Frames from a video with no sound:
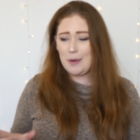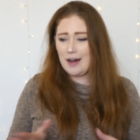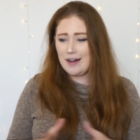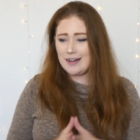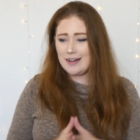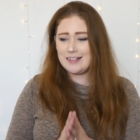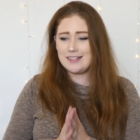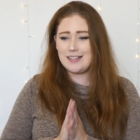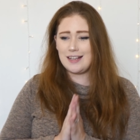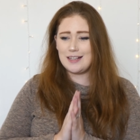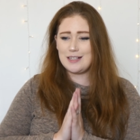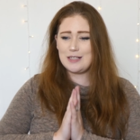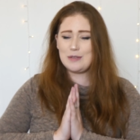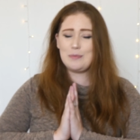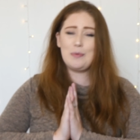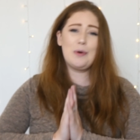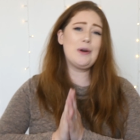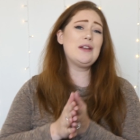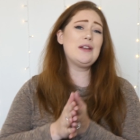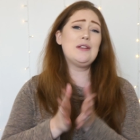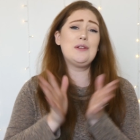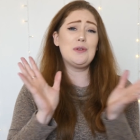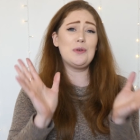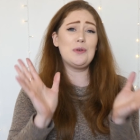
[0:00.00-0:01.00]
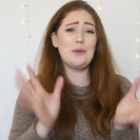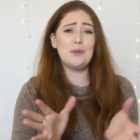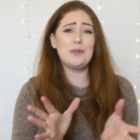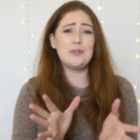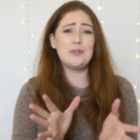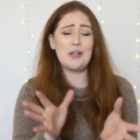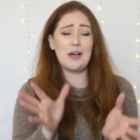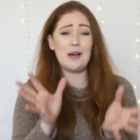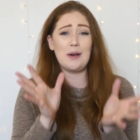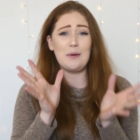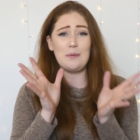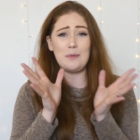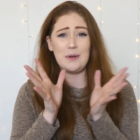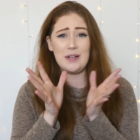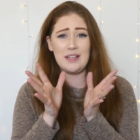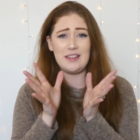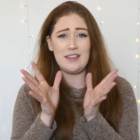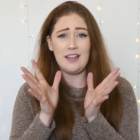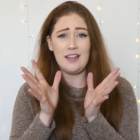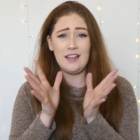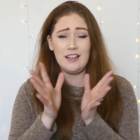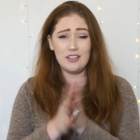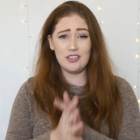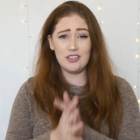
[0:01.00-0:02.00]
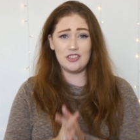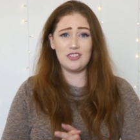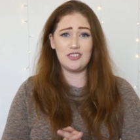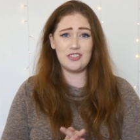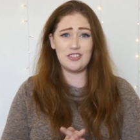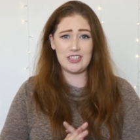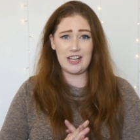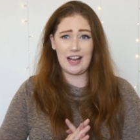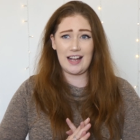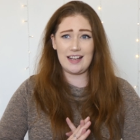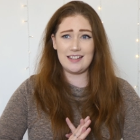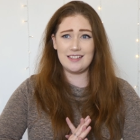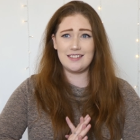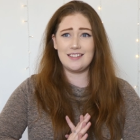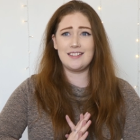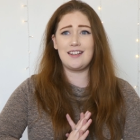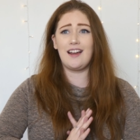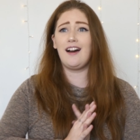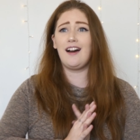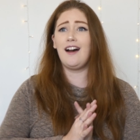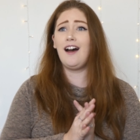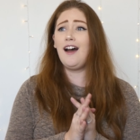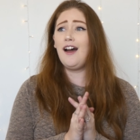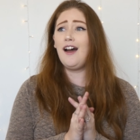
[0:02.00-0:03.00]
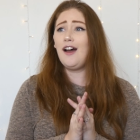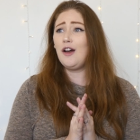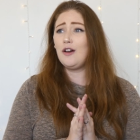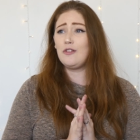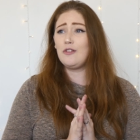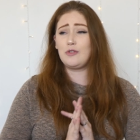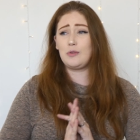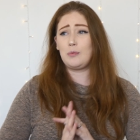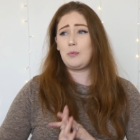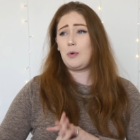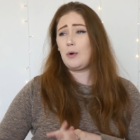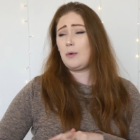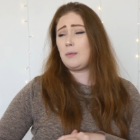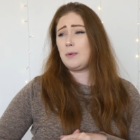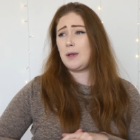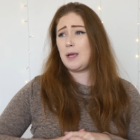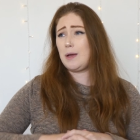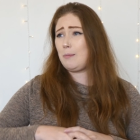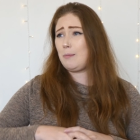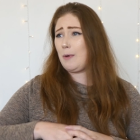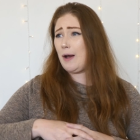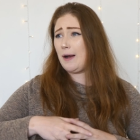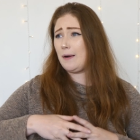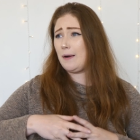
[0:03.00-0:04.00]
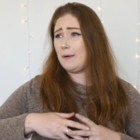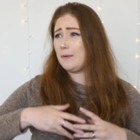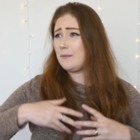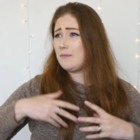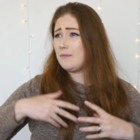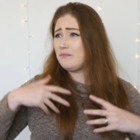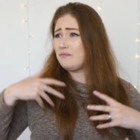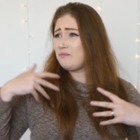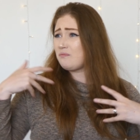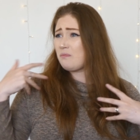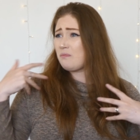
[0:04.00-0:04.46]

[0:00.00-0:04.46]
I tend to put in an order with George at Asda for probably about